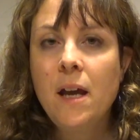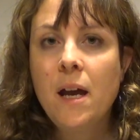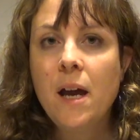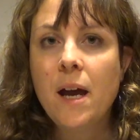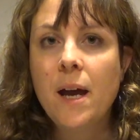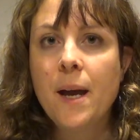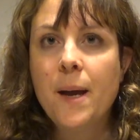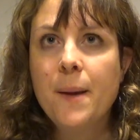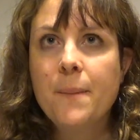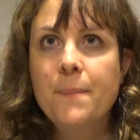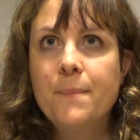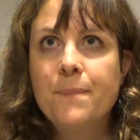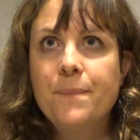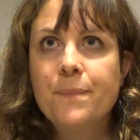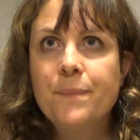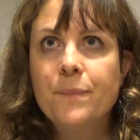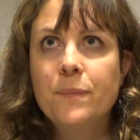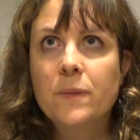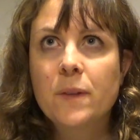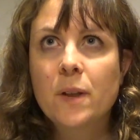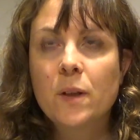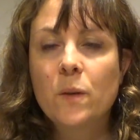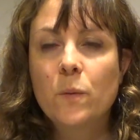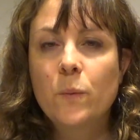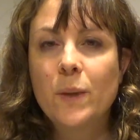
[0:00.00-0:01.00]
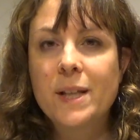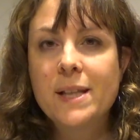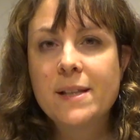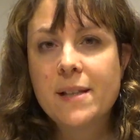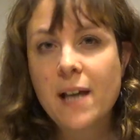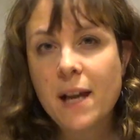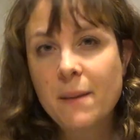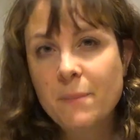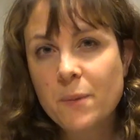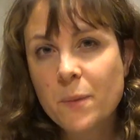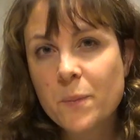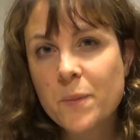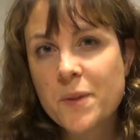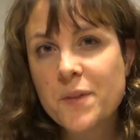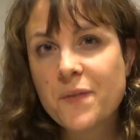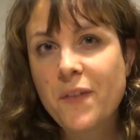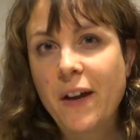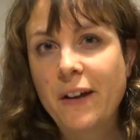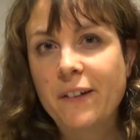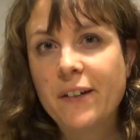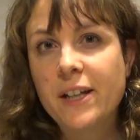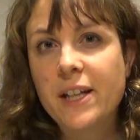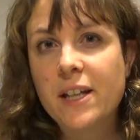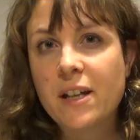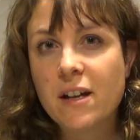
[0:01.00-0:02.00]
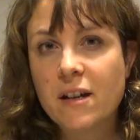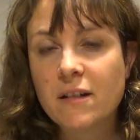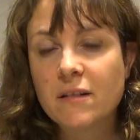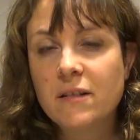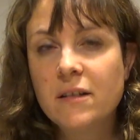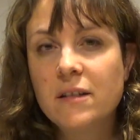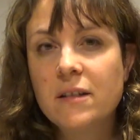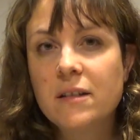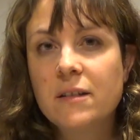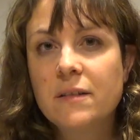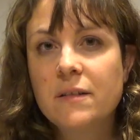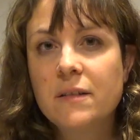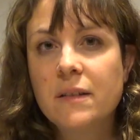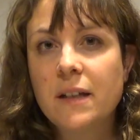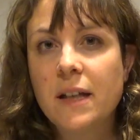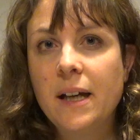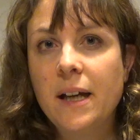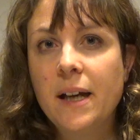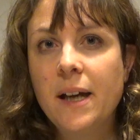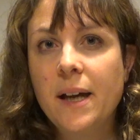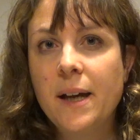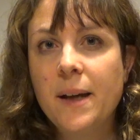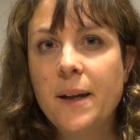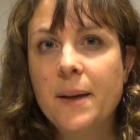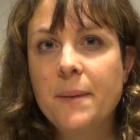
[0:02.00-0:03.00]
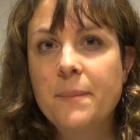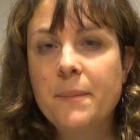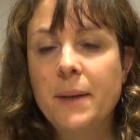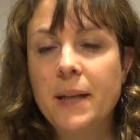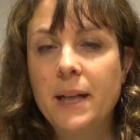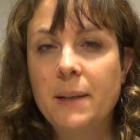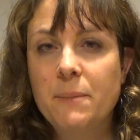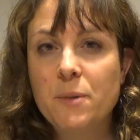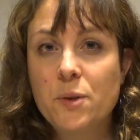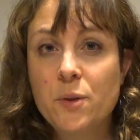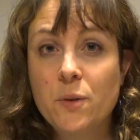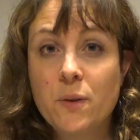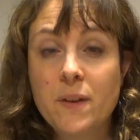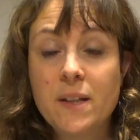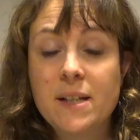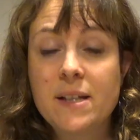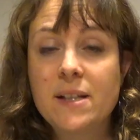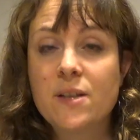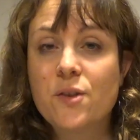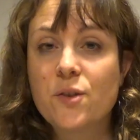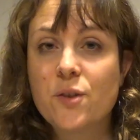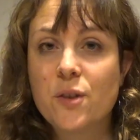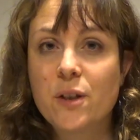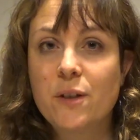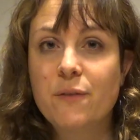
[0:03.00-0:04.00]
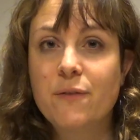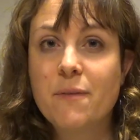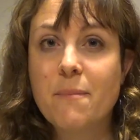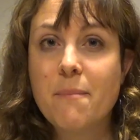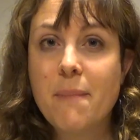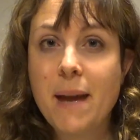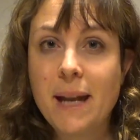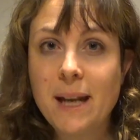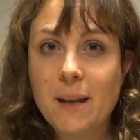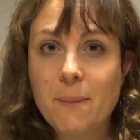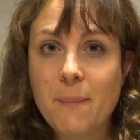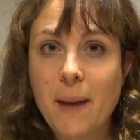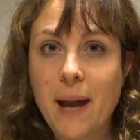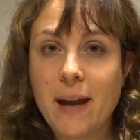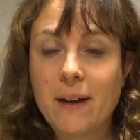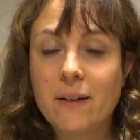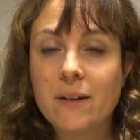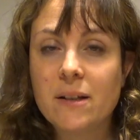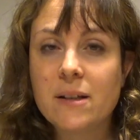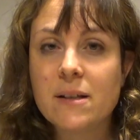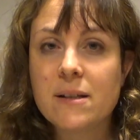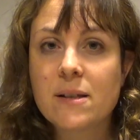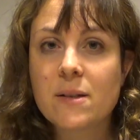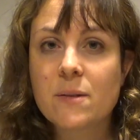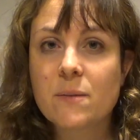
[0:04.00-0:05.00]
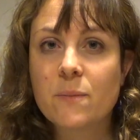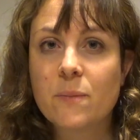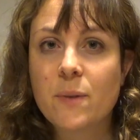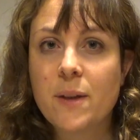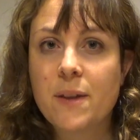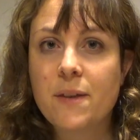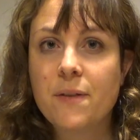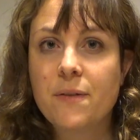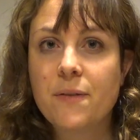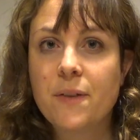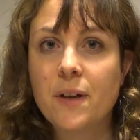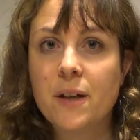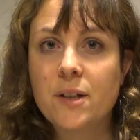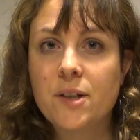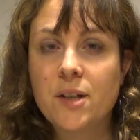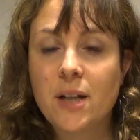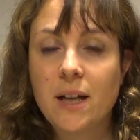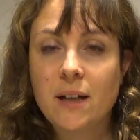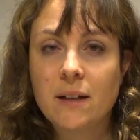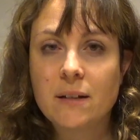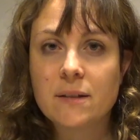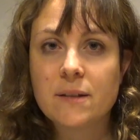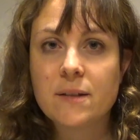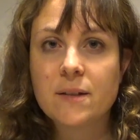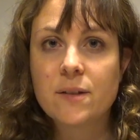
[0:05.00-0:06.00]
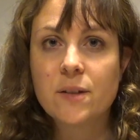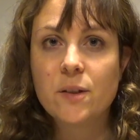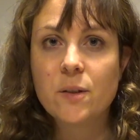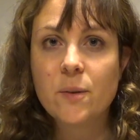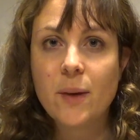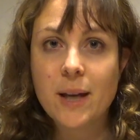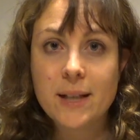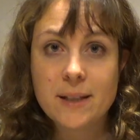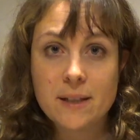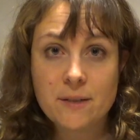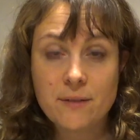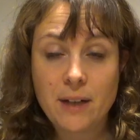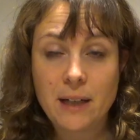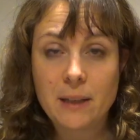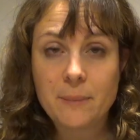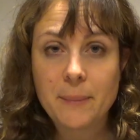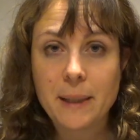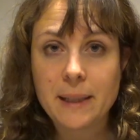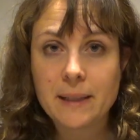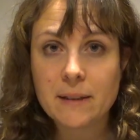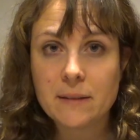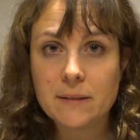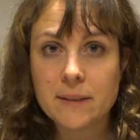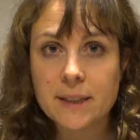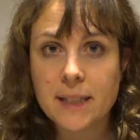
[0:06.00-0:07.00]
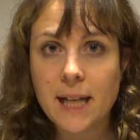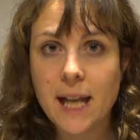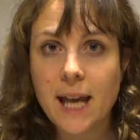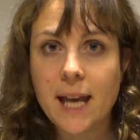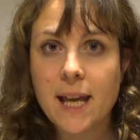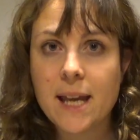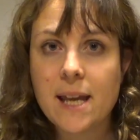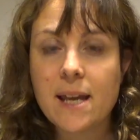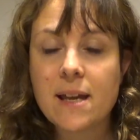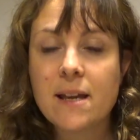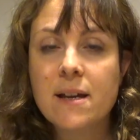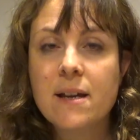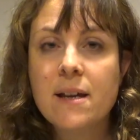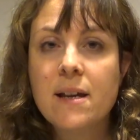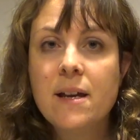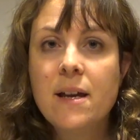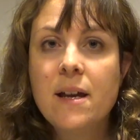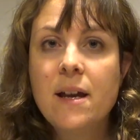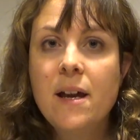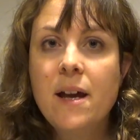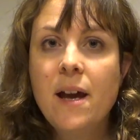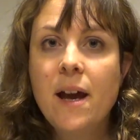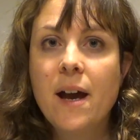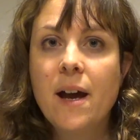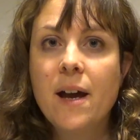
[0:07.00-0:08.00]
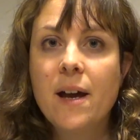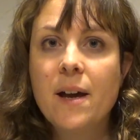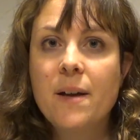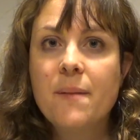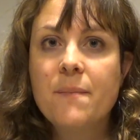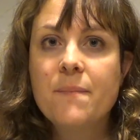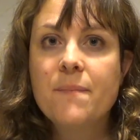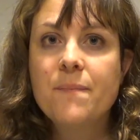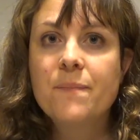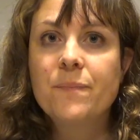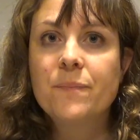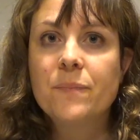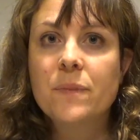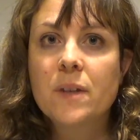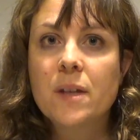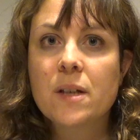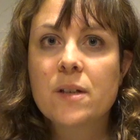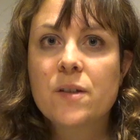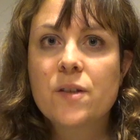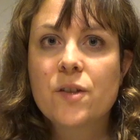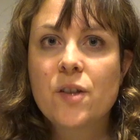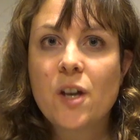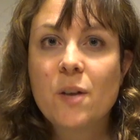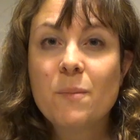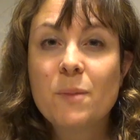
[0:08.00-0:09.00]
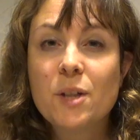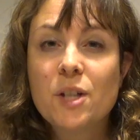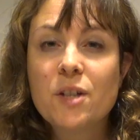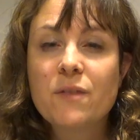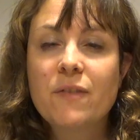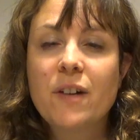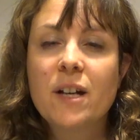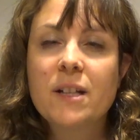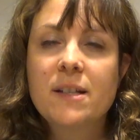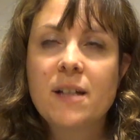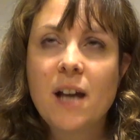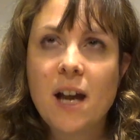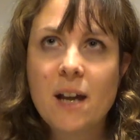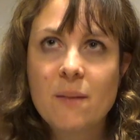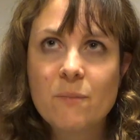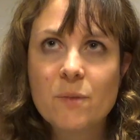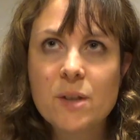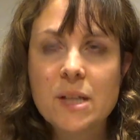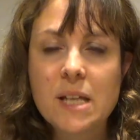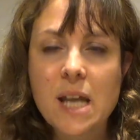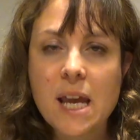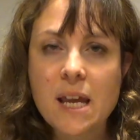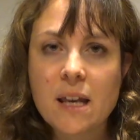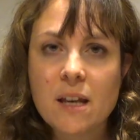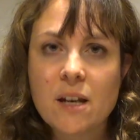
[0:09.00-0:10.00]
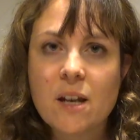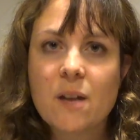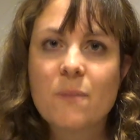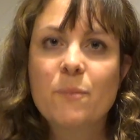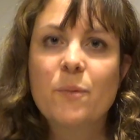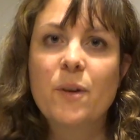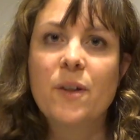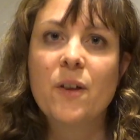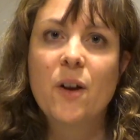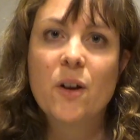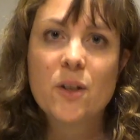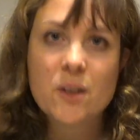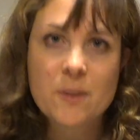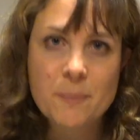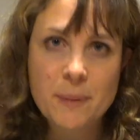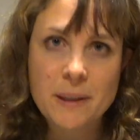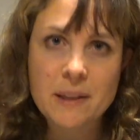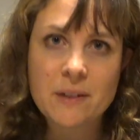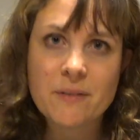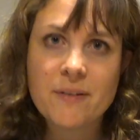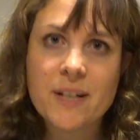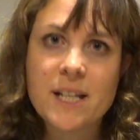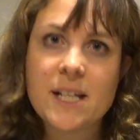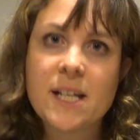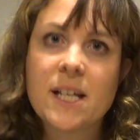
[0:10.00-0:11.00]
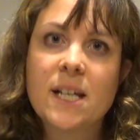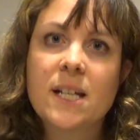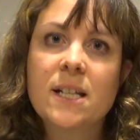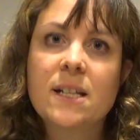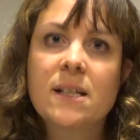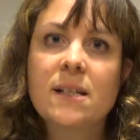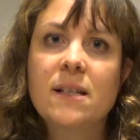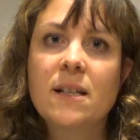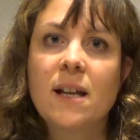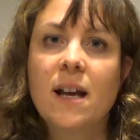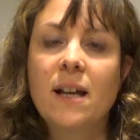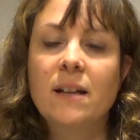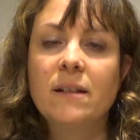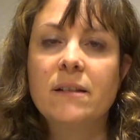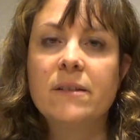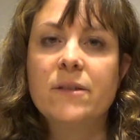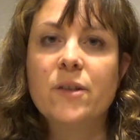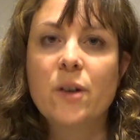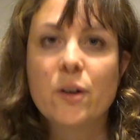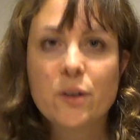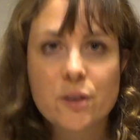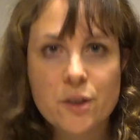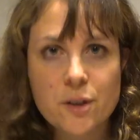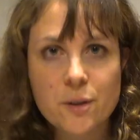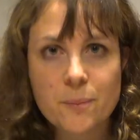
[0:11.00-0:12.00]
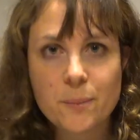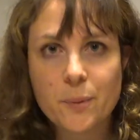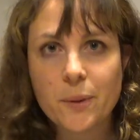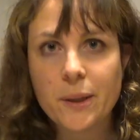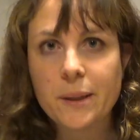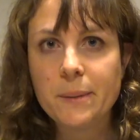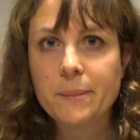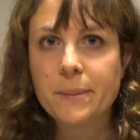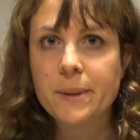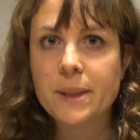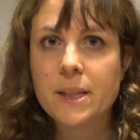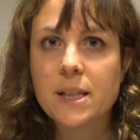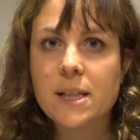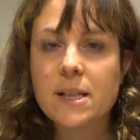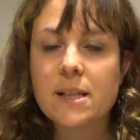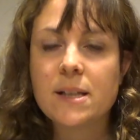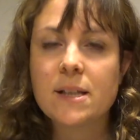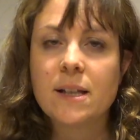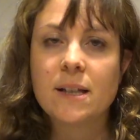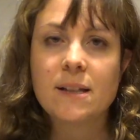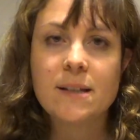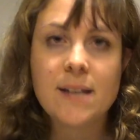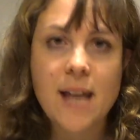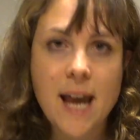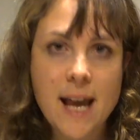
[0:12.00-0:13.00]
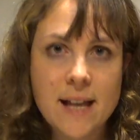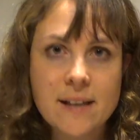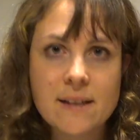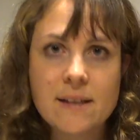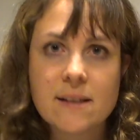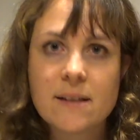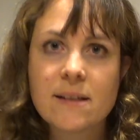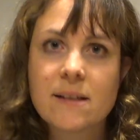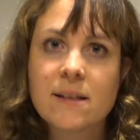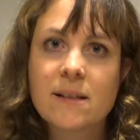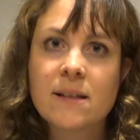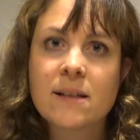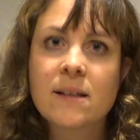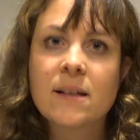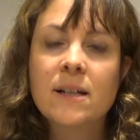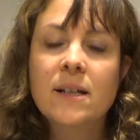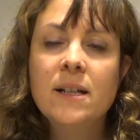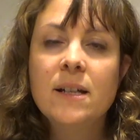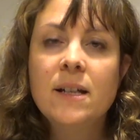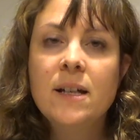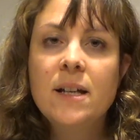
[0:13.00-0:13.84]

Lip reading: When Simon was very young, and I'm sure this is true for many parents with a child who has developmental delay, so much of our time was taken up with hospital visits and doctor's appointments and tests.